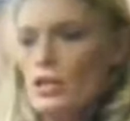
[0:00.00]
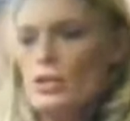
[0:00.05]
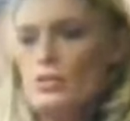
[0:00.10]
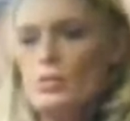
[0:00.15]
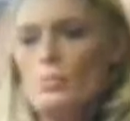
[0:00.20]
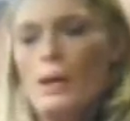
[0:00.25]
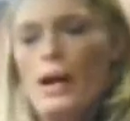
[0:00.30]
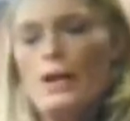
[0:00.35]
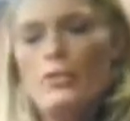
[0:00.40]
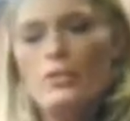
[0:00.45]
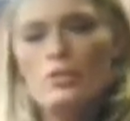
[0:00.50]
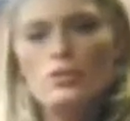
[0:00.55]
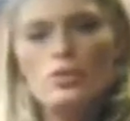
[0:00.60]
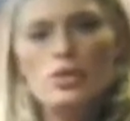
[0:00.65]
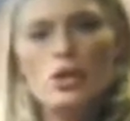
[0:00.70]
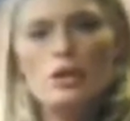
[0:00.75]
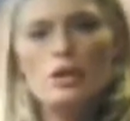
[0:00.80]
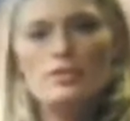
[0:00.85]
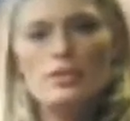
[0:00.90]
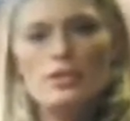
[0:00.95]
You buy those
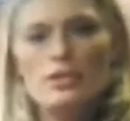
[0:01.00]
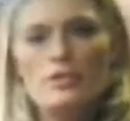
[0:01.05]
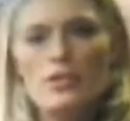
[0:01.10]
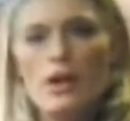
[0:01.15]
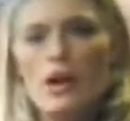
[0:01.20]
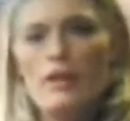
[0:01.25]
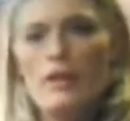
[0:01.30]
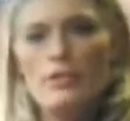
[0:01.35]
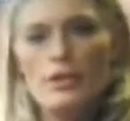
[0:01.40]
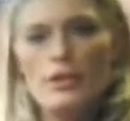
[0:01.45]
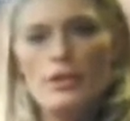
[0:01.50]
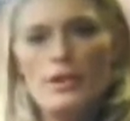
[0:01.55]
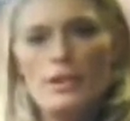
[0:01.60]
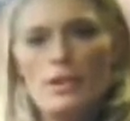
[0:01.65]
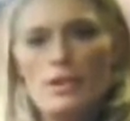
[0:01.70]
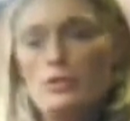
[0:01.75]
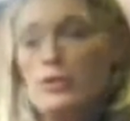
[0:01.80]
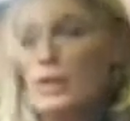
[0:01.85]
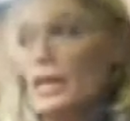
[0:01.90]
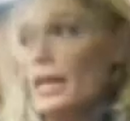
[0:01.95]
jars and you've got everything
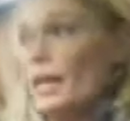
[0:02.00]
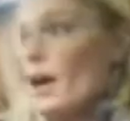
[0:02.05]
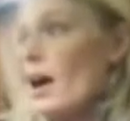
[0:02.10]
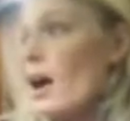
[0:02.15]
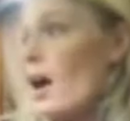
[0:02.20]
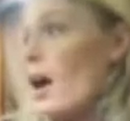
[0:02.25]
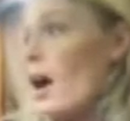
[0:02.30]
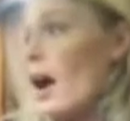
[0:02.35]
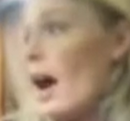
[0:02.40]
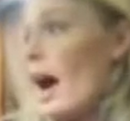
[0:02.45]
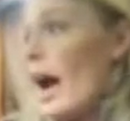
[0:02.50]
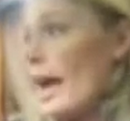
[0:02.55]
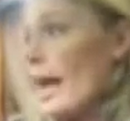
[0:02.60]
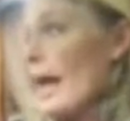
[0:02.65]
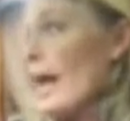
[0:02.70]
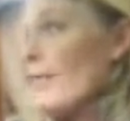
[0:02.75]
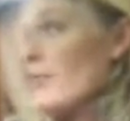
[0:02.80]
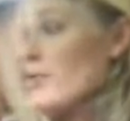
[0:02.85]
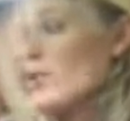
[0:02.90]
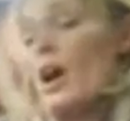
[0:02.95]
that you need. I
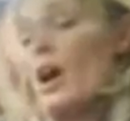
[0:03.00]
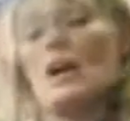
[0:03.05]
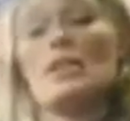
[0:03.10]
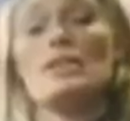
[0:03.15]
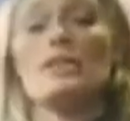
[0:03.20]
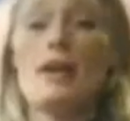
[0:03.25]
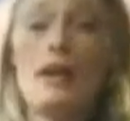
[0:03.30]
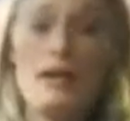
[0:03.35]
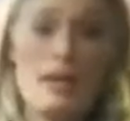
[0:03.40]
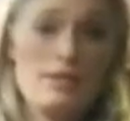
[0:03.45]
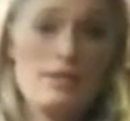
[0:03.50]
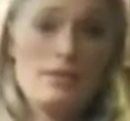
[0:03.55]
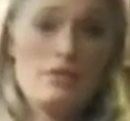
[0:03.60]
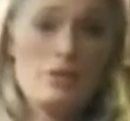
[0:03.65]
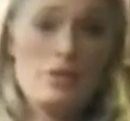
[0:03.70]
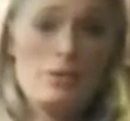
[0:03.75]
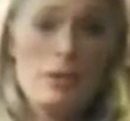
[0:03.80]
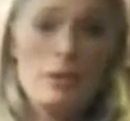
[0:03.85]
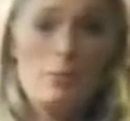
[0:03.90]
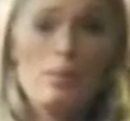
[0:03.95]
have got tons
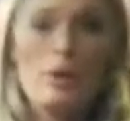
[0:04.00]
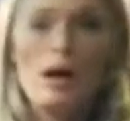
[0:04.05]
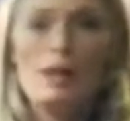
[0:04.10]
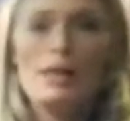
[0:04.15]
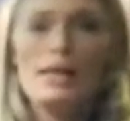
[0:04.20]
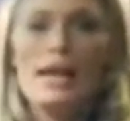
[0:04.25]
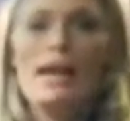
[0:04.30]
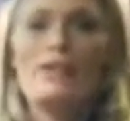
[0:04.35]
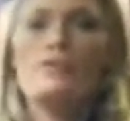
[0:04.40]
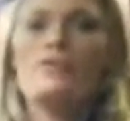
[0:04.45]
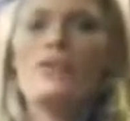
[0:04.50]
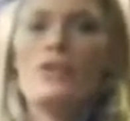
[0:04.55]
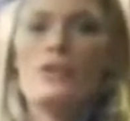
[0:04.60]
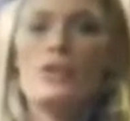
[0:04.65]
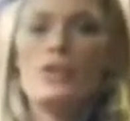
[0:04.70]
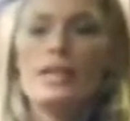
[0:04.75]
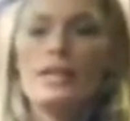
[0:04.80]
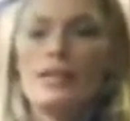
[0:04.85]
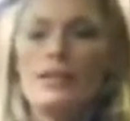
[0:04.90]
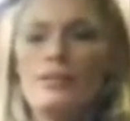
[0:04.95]
of them. I probably have
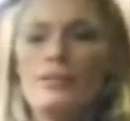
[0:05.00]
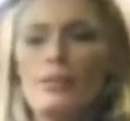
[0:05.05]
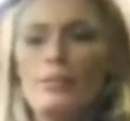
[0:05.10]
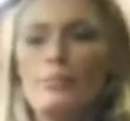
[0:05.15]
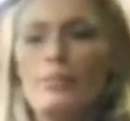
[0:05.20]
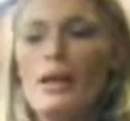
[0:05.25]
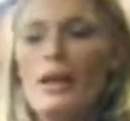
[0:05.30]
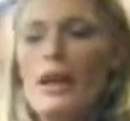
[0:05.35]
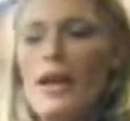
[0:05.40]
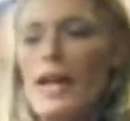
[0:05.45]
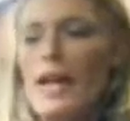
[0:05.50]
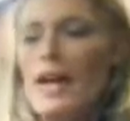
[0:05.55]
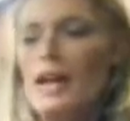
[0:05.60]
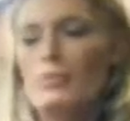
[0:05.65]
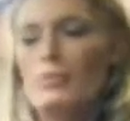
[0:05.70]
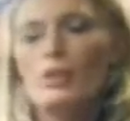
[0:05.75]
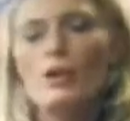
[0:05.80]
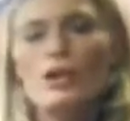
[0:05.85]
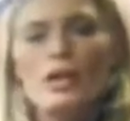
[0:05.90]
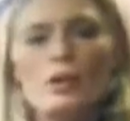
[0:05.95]
30 of them,
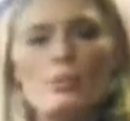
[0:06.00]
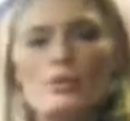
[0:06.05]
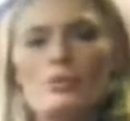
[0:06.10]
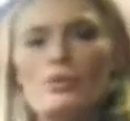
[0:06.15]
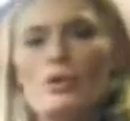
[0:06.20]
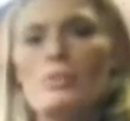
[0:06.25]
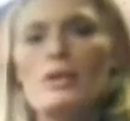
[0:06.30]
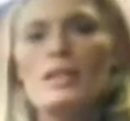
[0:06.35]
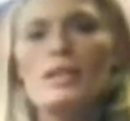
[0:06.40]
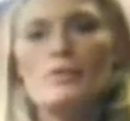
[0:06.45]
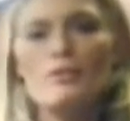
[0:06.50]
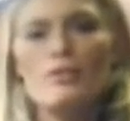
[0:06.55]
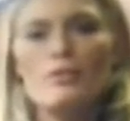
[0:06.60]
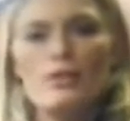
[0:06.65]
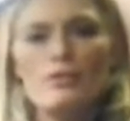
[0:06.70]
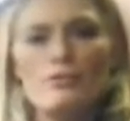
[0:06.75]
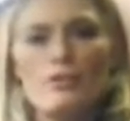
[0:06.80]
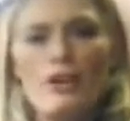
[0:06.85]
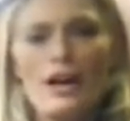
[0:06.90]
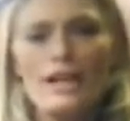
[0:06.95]
and I'm cooking with so many
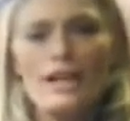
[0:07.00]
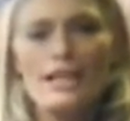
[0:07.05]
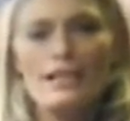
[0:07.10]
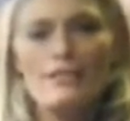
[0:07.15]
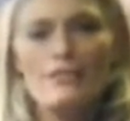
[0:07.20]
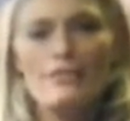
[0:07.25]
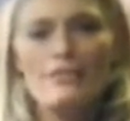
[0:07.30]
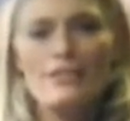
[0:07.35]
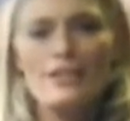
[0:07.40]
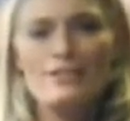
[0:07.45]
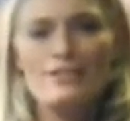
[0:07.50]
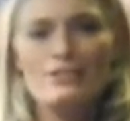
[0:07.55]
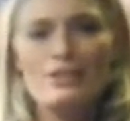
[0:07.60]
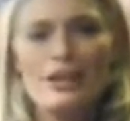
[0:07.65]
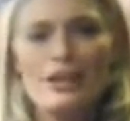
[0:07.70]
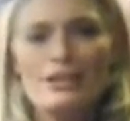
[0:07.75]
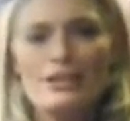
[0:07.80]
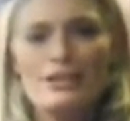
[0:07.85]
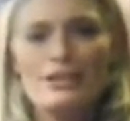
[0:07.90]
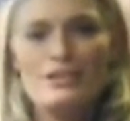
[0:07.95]
different variety of these
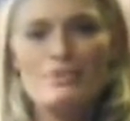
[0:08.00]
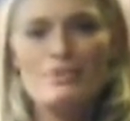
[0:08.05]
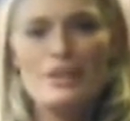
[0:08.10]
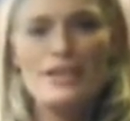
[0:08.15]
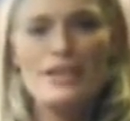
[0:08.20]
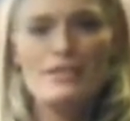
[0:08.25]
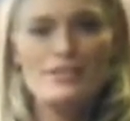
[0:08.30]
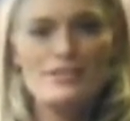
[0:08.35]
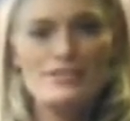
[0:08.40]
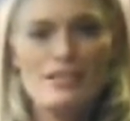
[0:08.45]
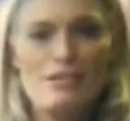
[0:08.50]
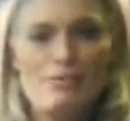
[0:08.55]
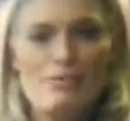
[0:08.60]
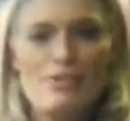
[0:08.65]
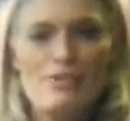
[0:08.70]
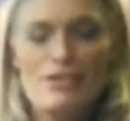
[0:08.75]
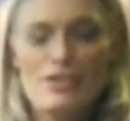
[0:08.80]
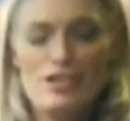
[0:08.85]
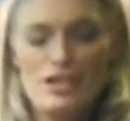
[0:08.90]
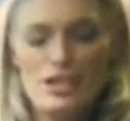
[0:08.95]
dried goods because
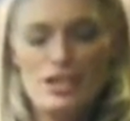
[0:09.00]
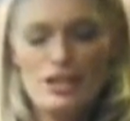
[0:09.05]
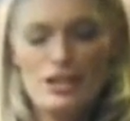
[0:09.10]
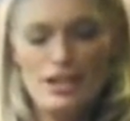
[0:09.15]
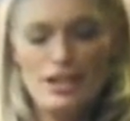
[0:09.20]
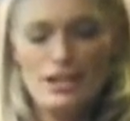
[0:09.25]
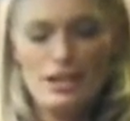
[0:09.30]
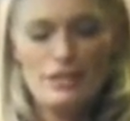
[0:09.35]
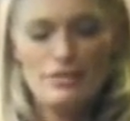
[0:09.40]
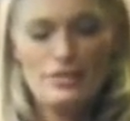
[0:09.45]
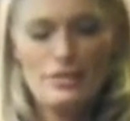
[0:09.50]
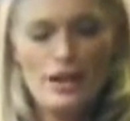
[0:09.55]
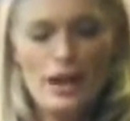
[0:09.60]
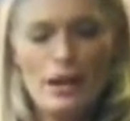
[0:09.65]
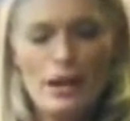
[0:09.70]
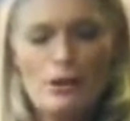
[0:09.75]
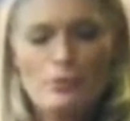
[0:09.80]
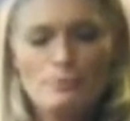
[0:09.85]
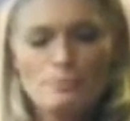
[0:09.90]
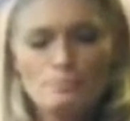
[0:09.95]
of the vegetarian
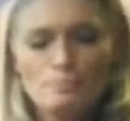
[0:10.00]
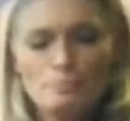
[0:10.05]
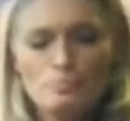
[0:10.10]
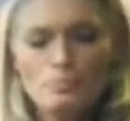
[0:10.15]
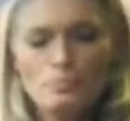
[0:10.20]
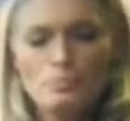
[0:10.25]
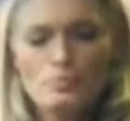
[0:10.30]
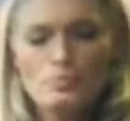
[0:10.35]
lifestyle.